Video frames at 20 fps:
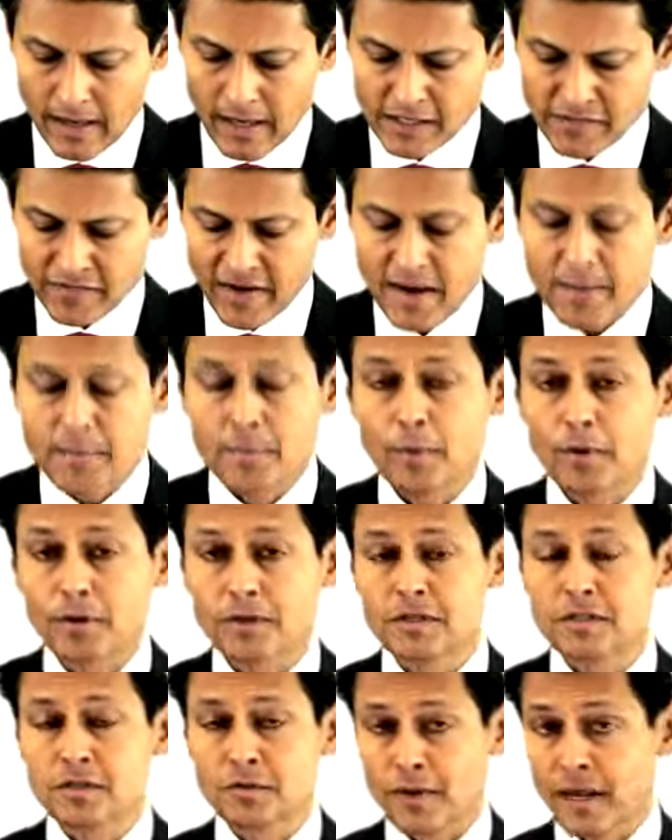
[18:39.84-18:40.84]
It's very
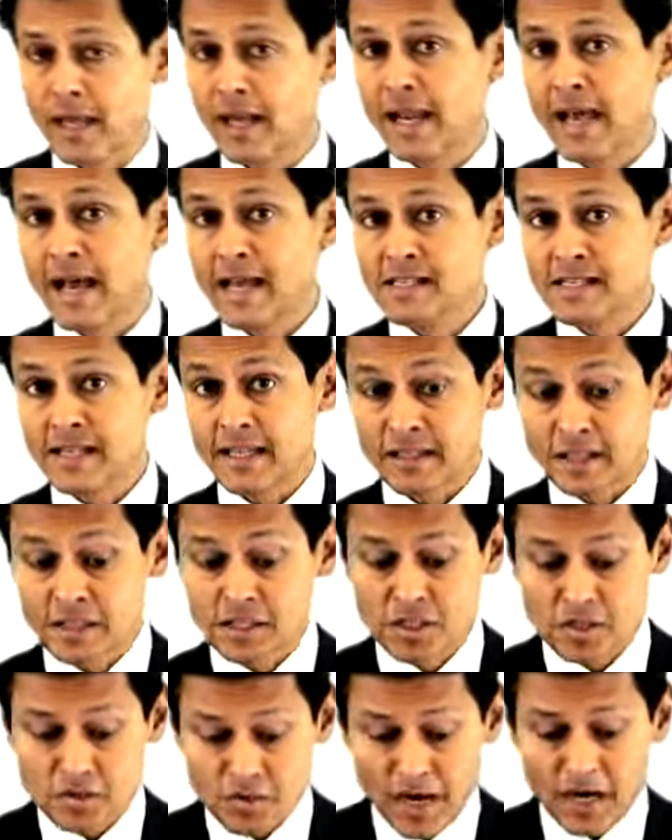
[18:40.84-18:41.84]
important to realize that this
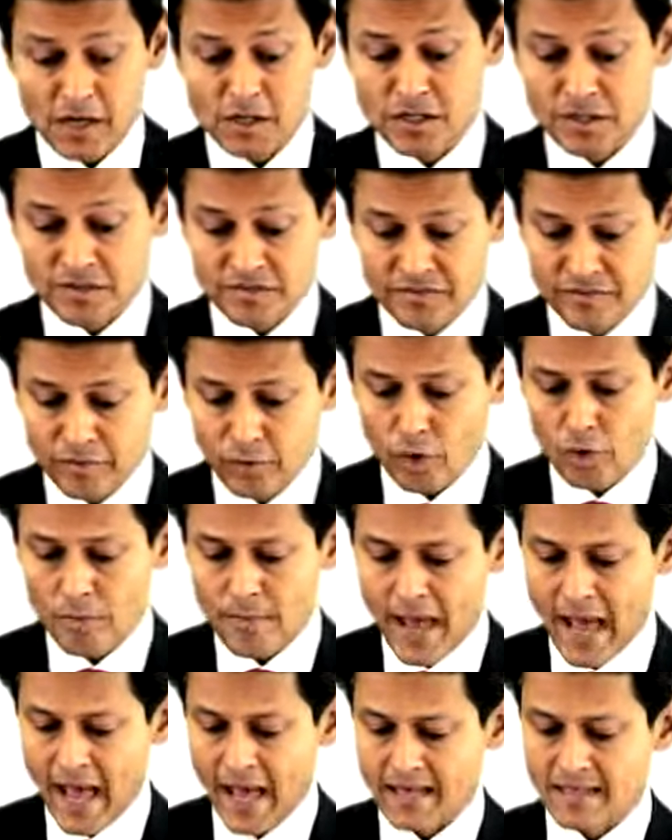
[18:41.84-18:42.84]
structured
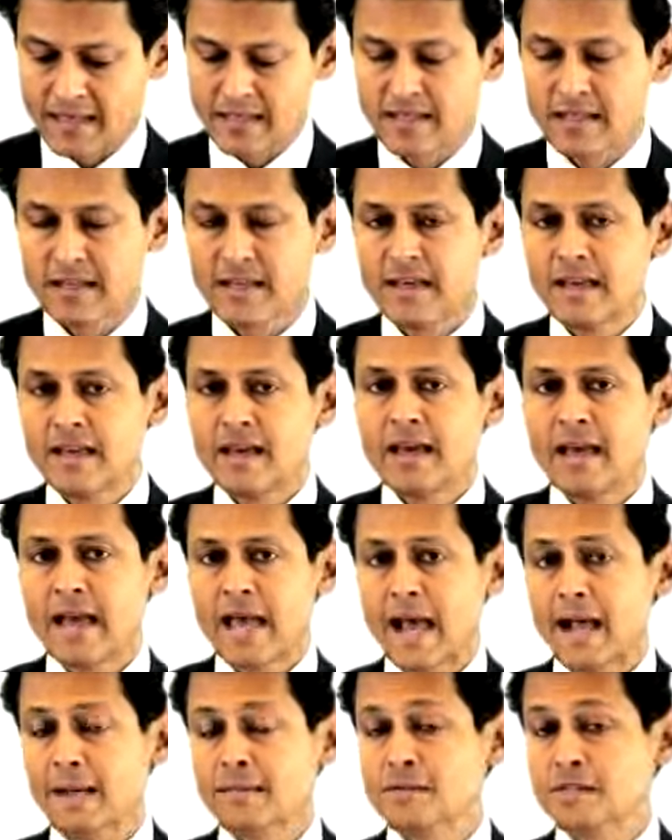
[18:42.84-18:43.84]
format
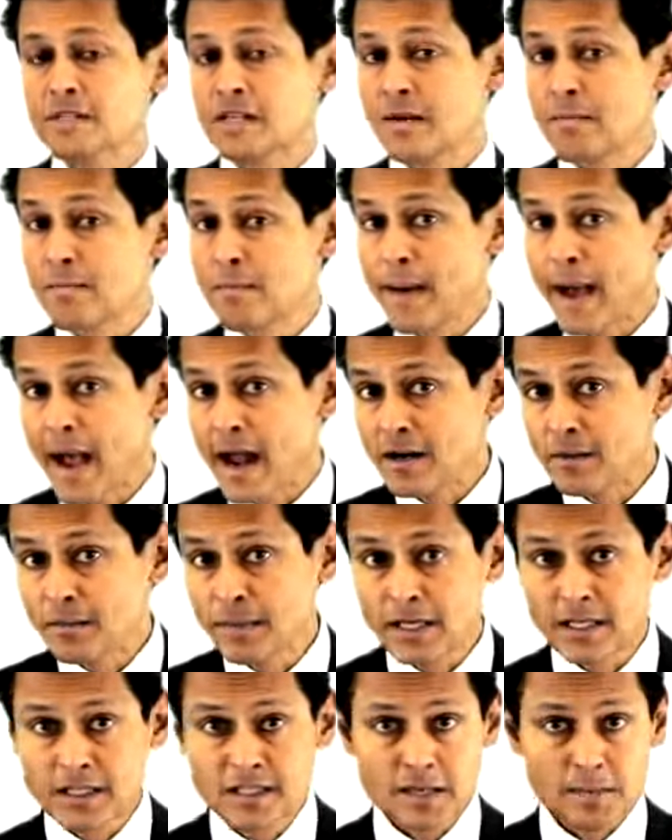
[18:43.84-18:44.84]
helps
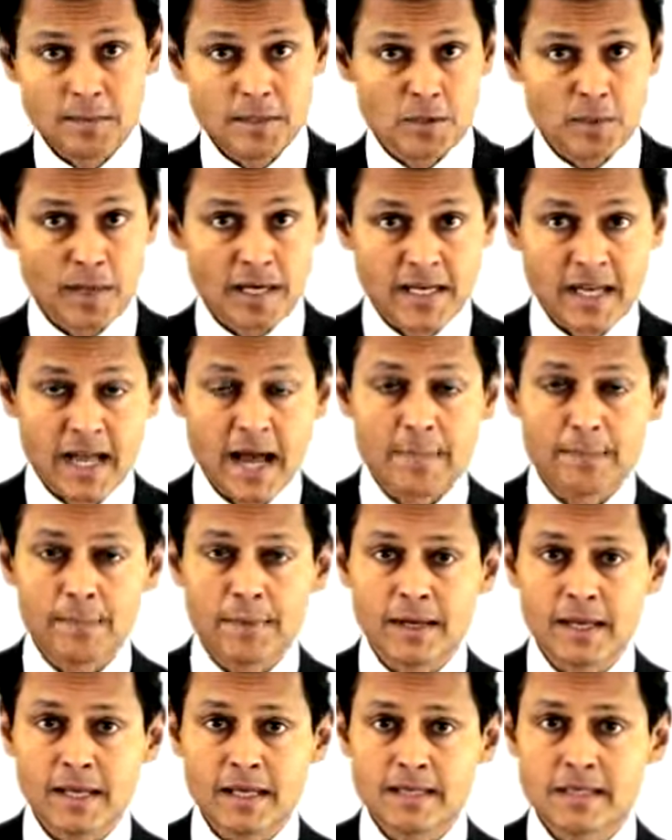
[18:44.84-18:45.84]
comparability between
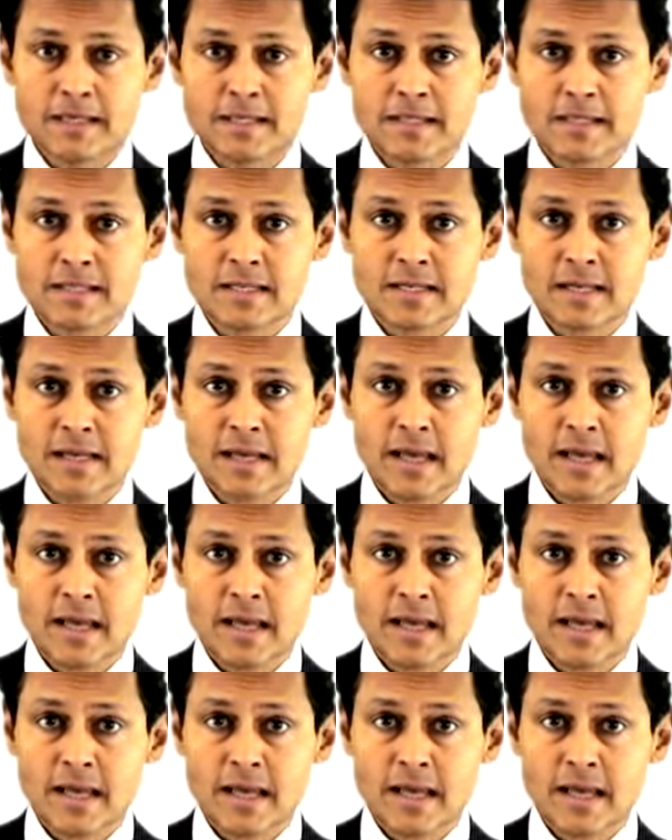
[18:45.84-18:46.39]
companies,